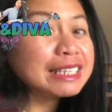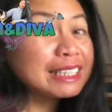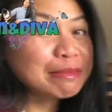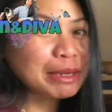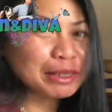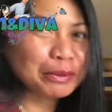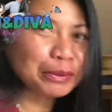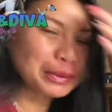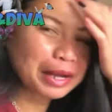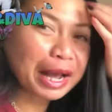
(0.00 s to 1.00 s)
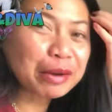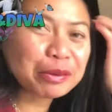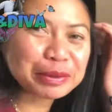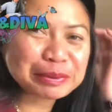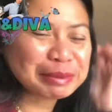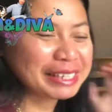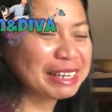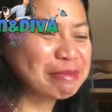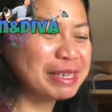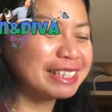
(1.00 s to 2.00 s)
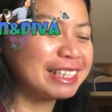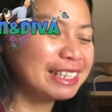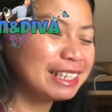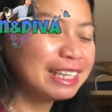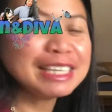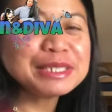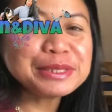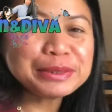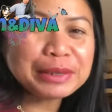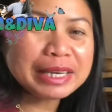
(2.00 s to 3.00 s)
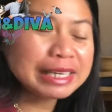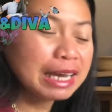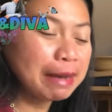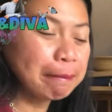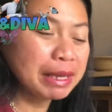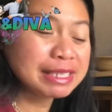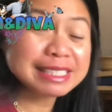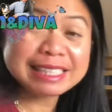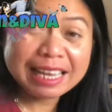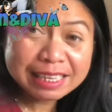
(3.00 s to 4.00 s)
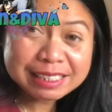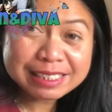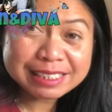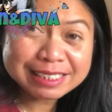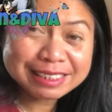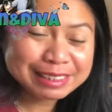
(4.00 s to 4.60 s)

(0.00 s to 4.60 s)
diva to, ako ang gumagamit. So, I got my snacks.